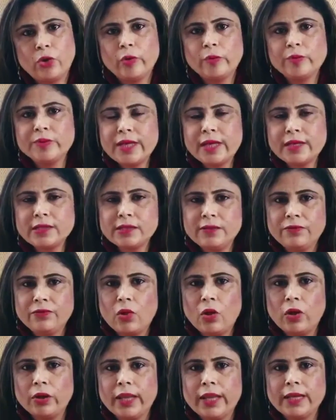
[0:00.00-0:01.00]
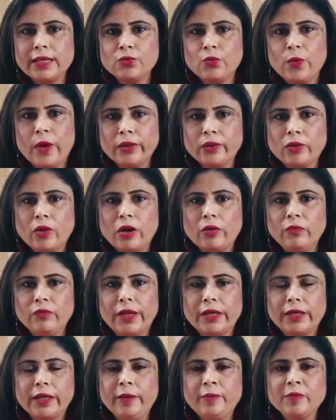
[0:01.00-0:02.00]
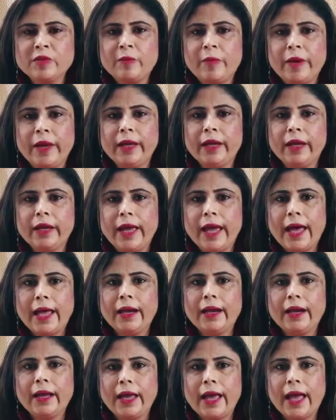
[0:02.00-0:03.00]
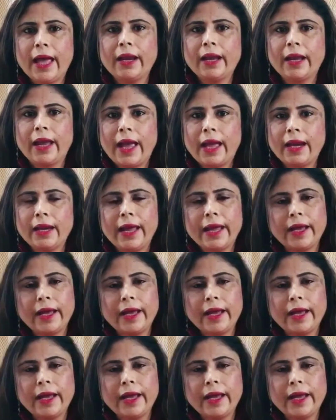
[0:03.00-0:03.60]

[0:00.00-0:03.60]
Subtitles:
Or obsessive thought, that is one thought that keeps playing again and again and again